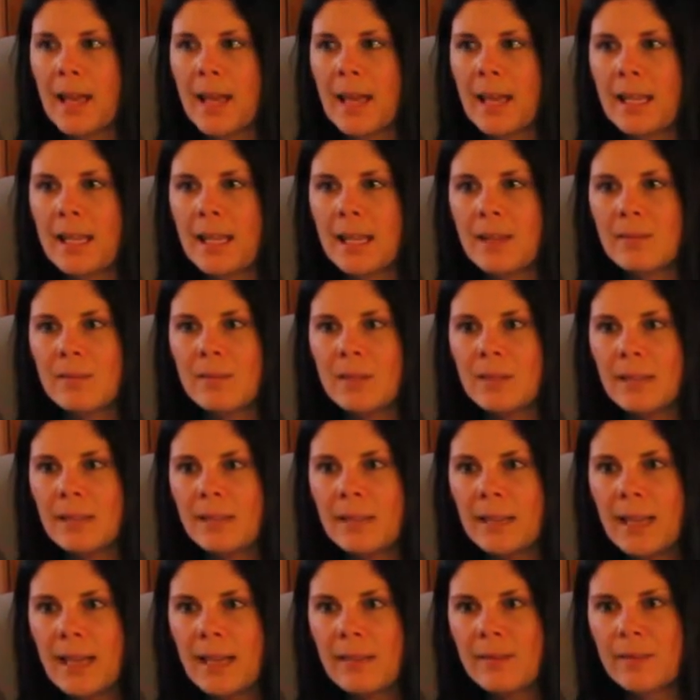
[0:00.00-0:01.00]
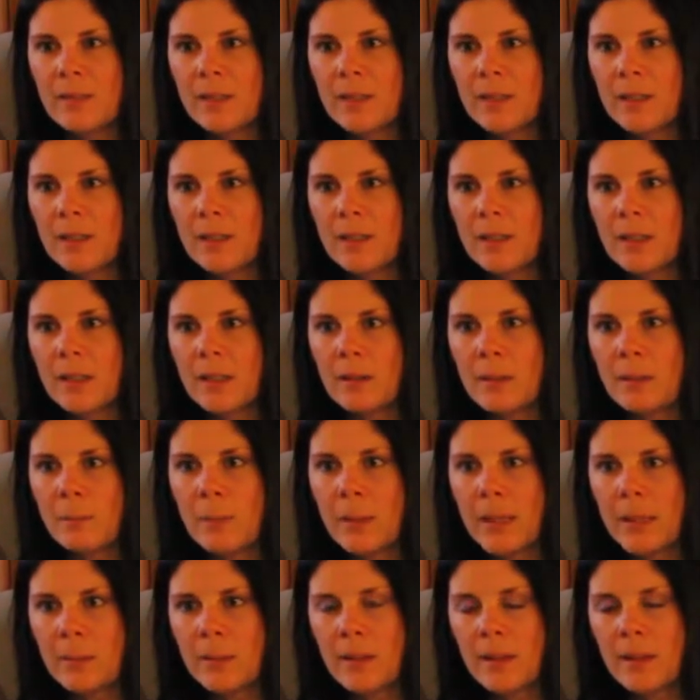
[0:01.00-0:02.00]
and I've never
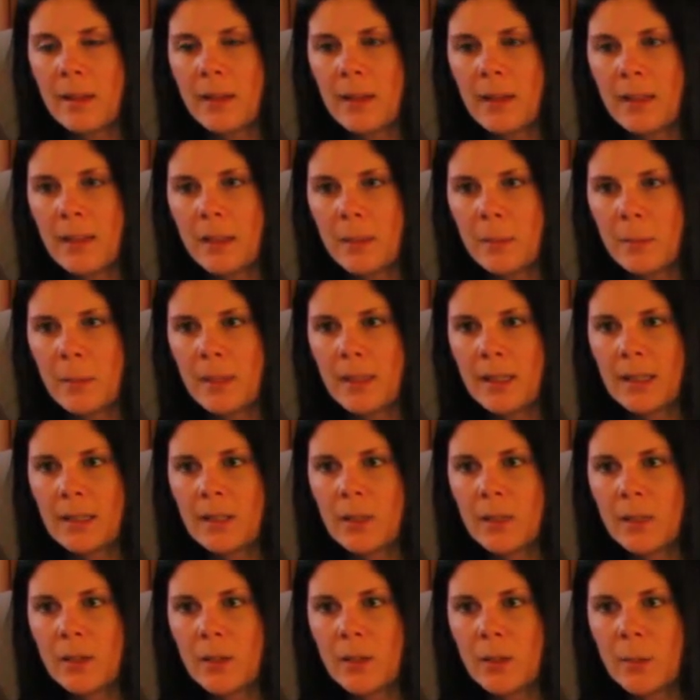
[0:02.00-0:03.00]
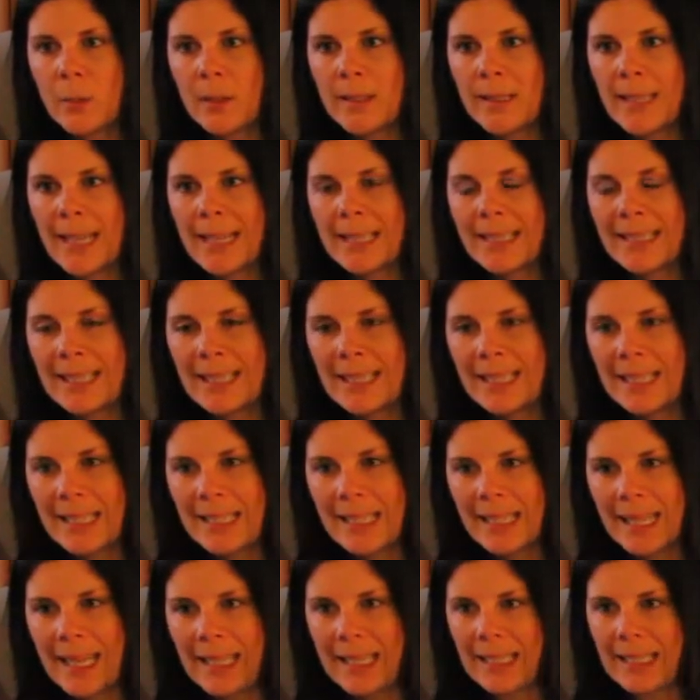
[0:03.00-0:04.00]
been with a therapist who was as
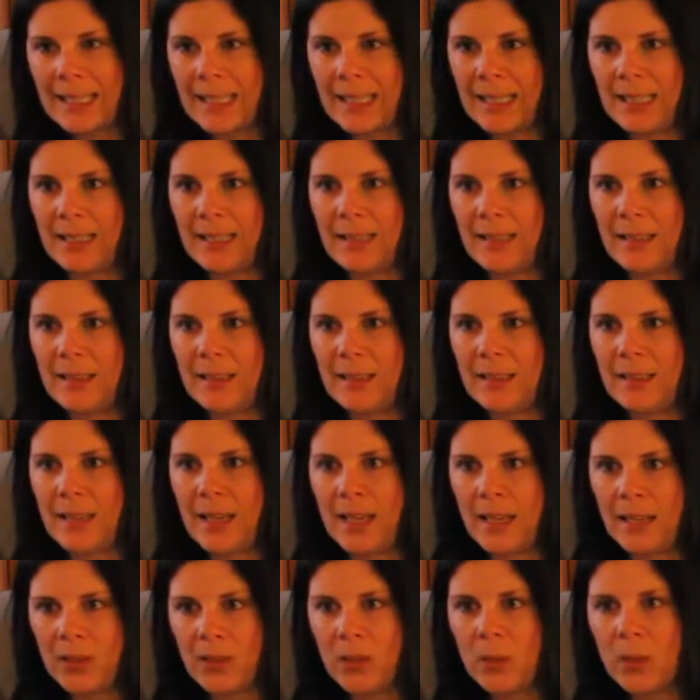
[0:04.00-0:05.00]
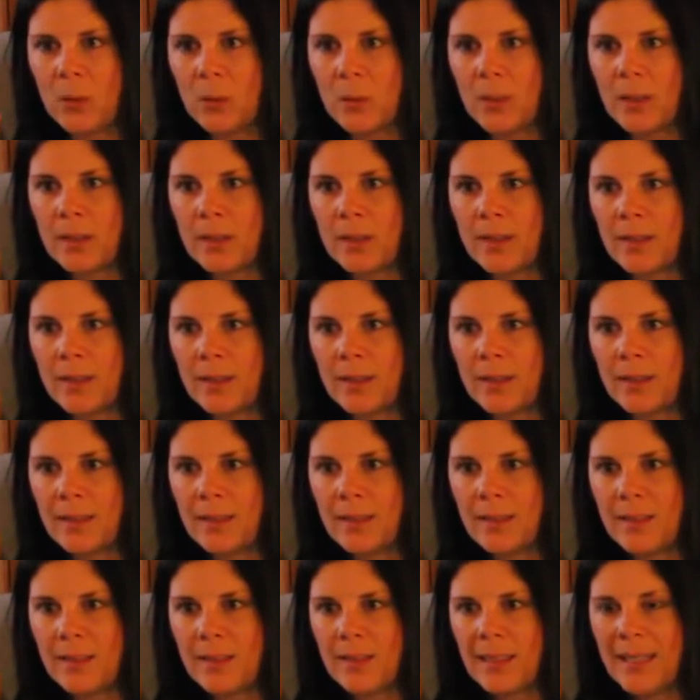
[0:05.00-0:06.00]
connected as yours.
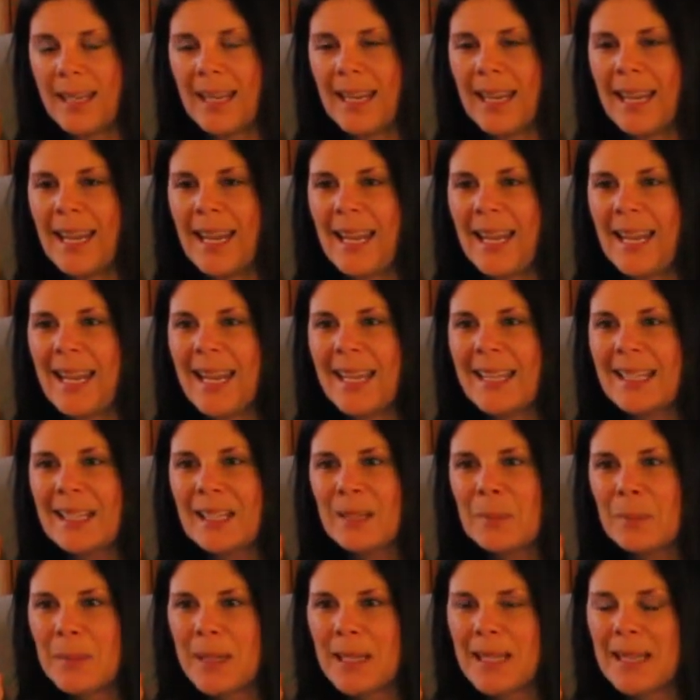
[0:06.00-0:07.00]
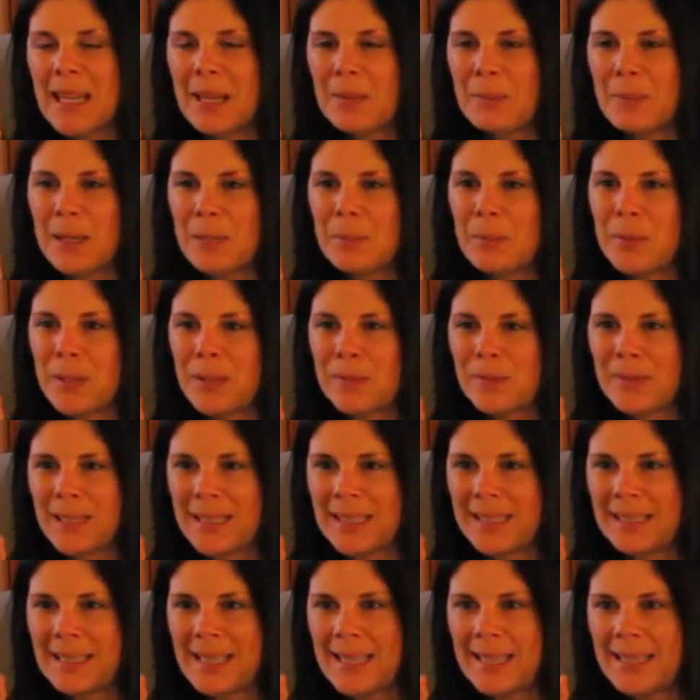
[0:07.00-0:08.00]
And to me that made
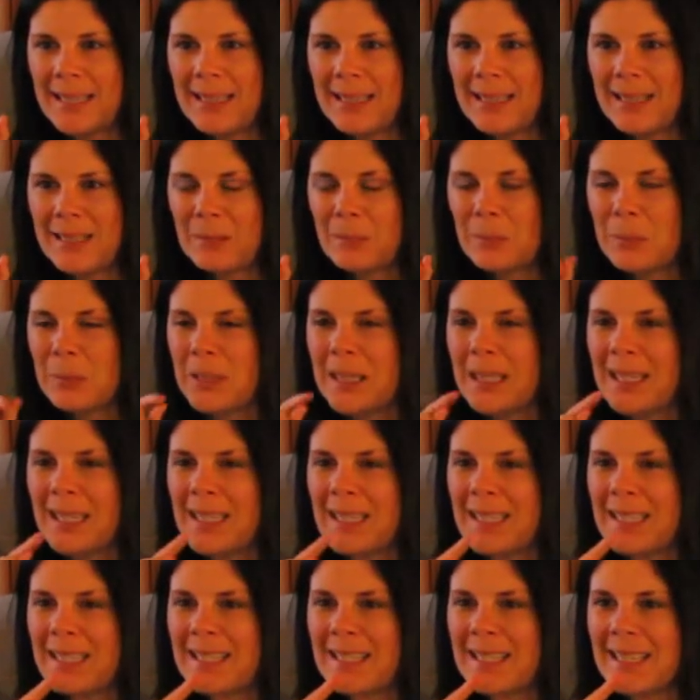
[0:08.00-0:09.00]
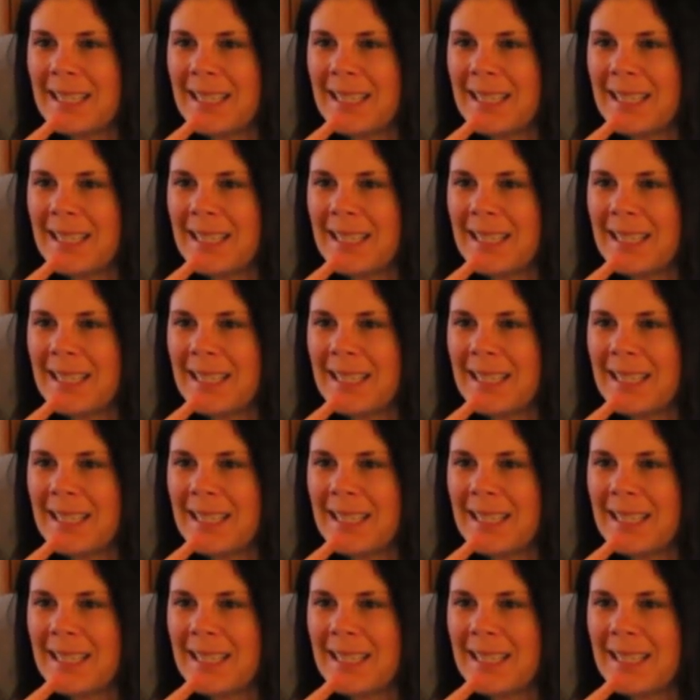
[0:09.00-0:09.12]
perfect sense because